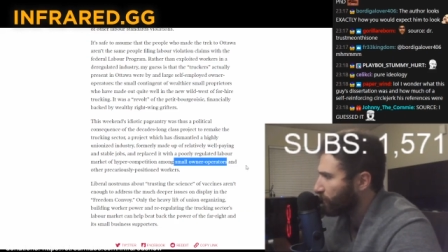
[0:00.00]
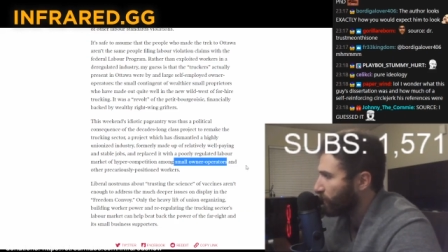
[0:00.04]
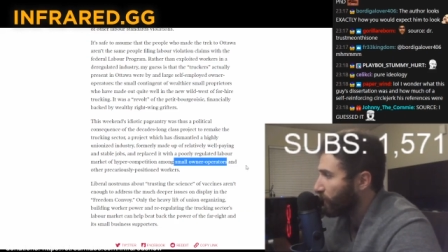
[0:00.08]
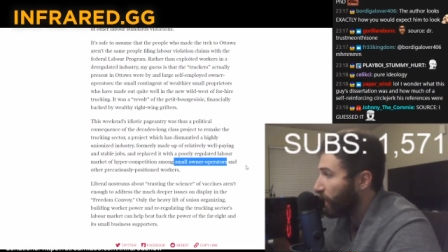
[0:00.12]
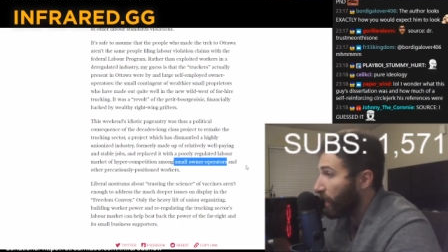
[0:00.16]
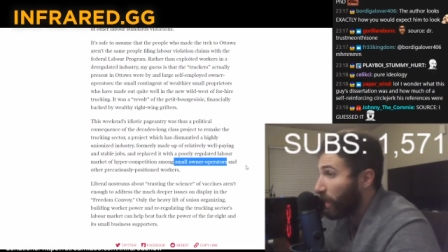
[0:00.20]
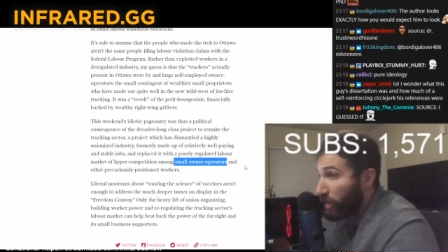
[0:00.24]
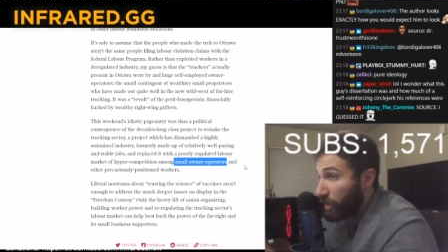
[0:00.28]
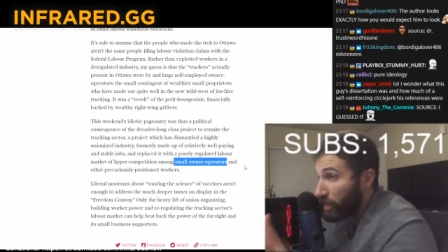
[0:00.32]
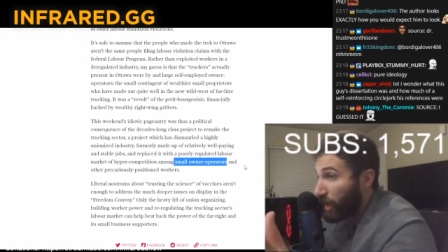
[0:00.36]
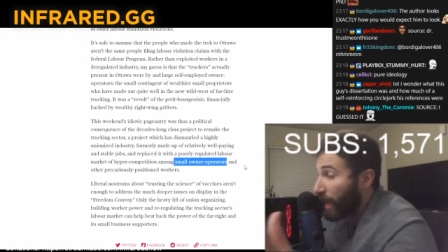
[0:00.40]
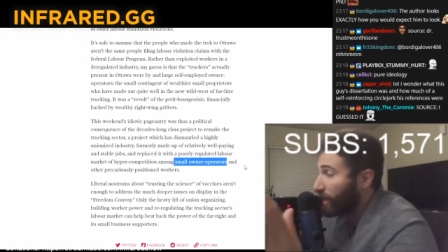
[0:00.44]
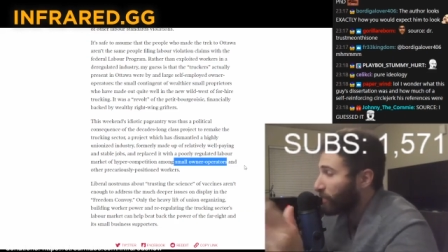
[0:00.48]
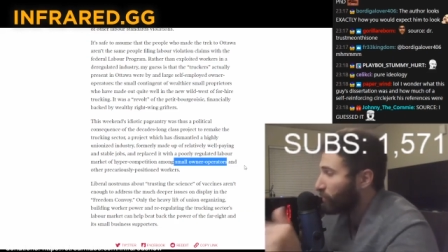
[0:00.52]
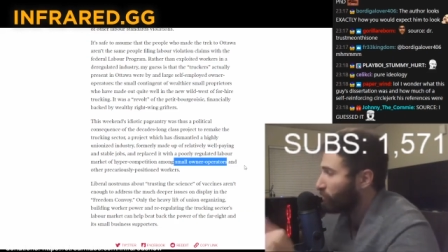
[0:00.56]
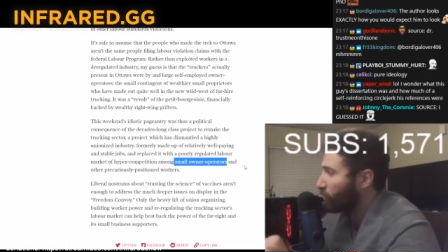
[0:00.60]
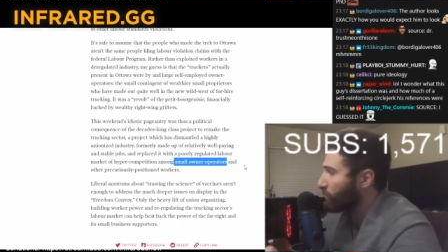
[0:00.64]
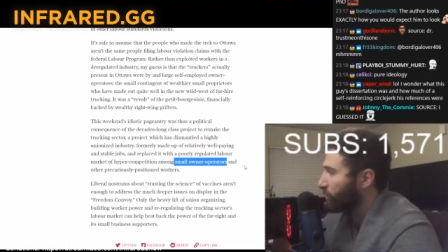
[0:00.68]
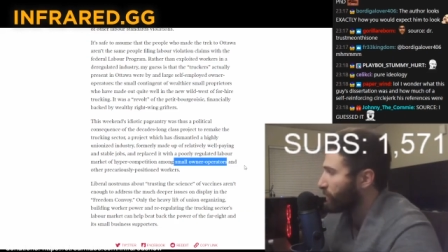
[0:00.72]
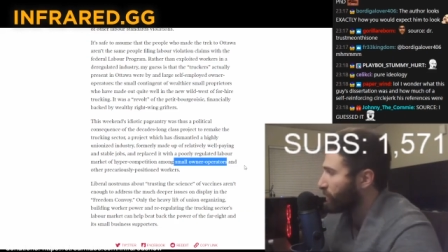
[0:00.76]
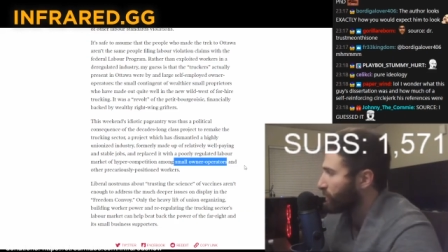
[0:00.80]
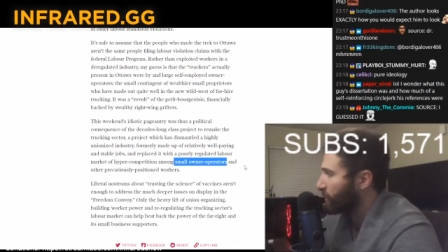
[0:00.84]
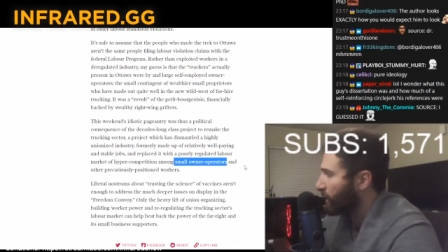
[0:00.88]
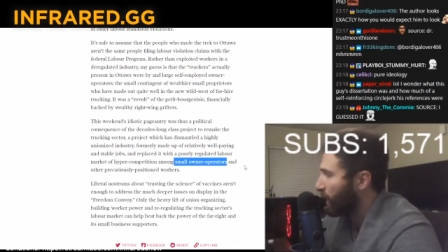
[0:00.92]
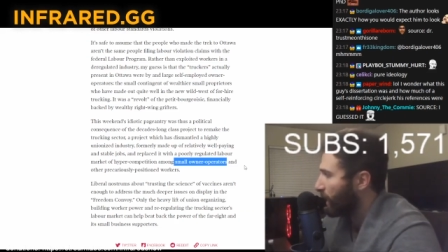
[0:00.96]
that's what
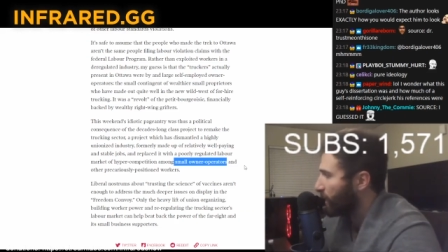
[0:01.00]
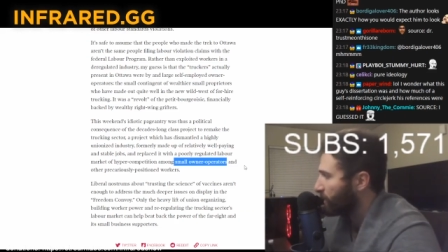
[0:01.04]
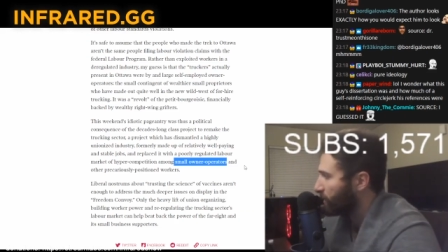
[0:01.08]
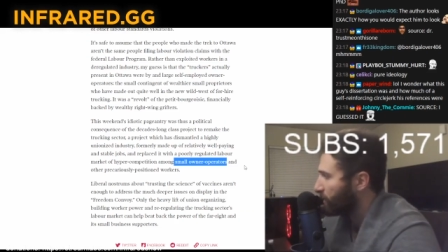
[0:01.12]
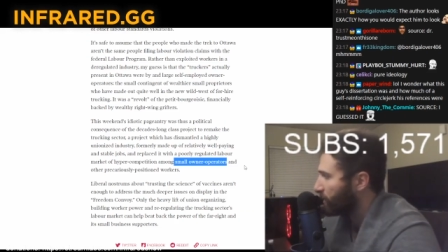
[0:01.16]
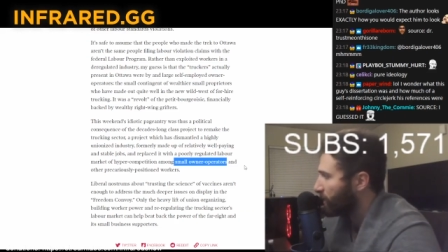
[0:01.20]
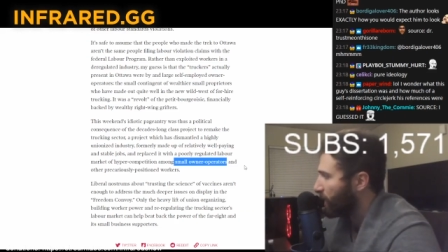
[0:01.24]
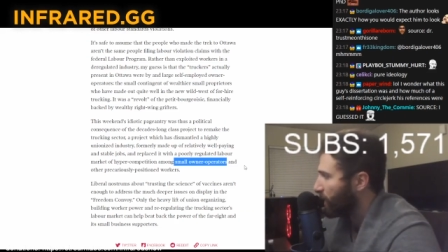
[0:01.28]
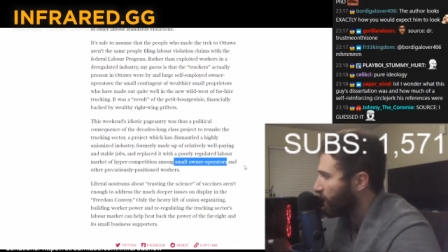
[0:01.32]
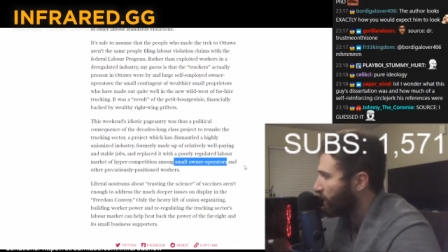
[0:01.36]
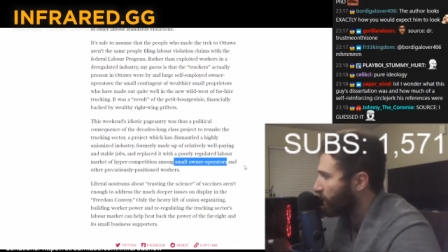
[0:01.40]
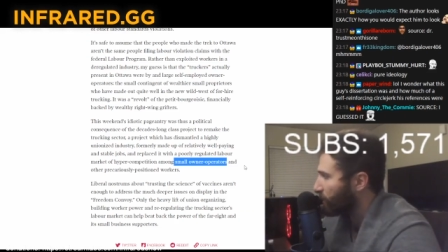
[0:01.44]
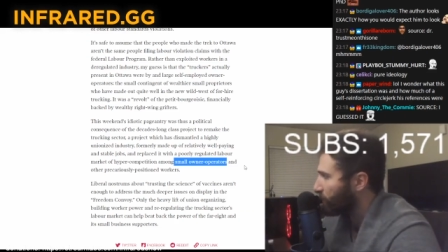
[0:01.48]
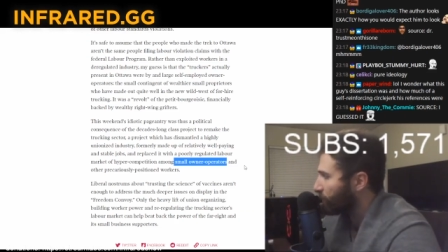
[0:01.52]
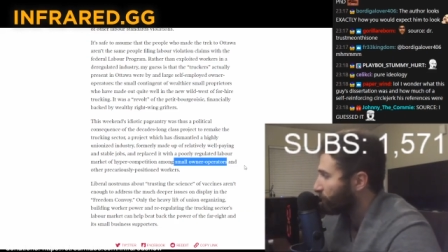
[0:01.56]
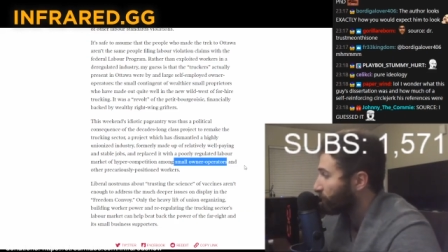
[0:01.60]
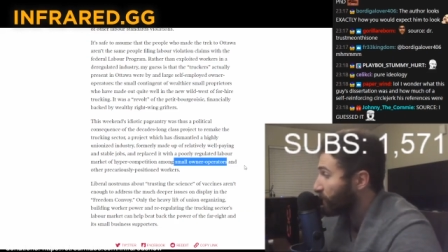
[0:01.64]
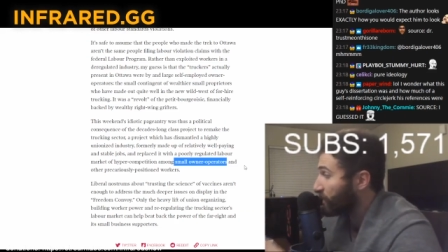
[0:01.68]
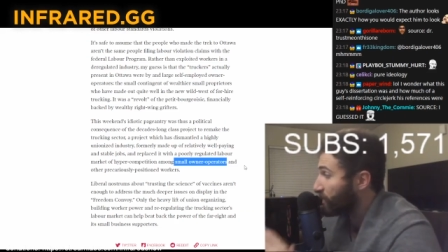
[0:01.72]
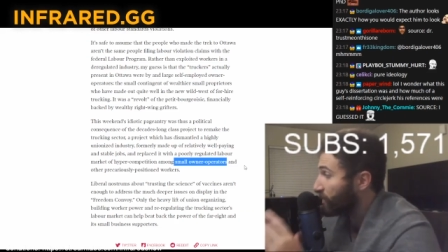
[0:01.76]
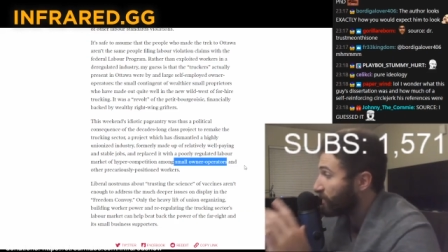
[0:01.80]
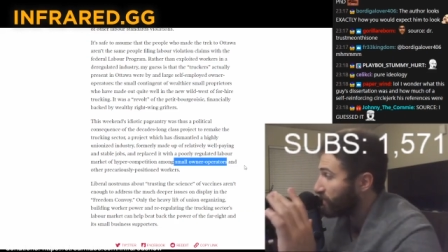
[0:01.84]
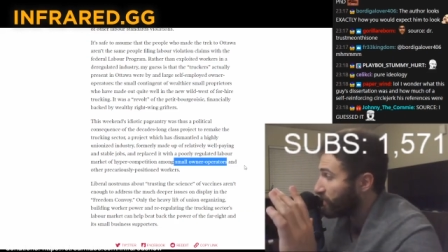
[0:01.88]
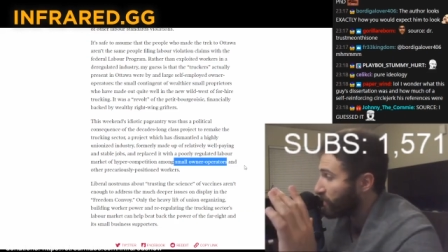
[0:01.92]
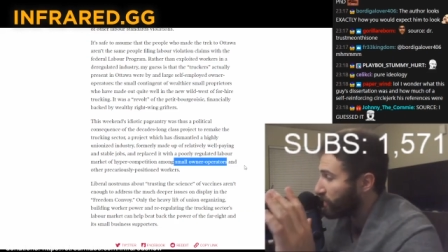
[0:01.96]
this guy's saying
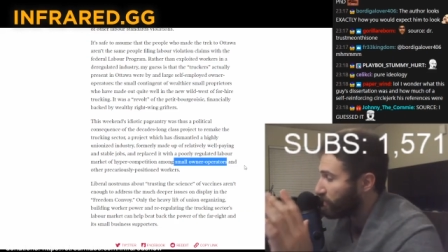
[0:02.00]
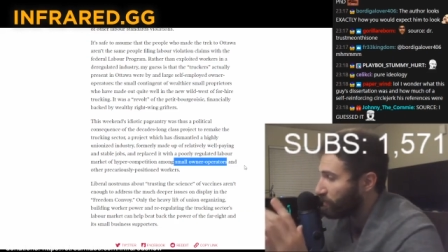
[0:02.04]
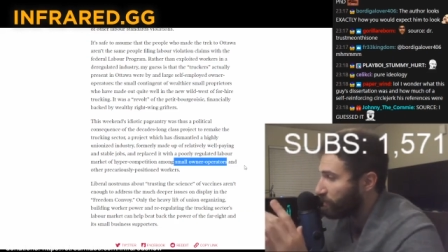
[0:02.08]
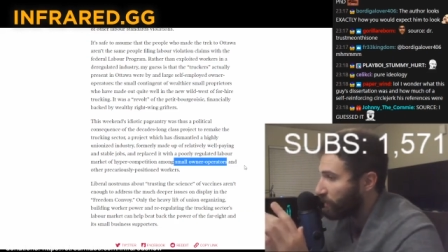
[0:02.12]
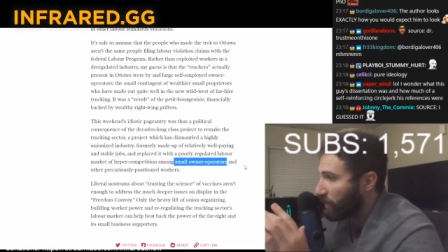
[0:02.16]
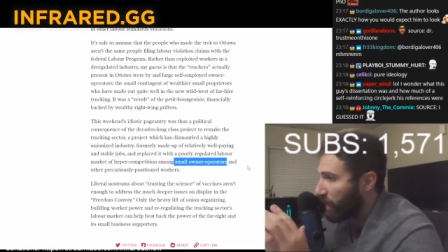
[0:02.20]
this is a,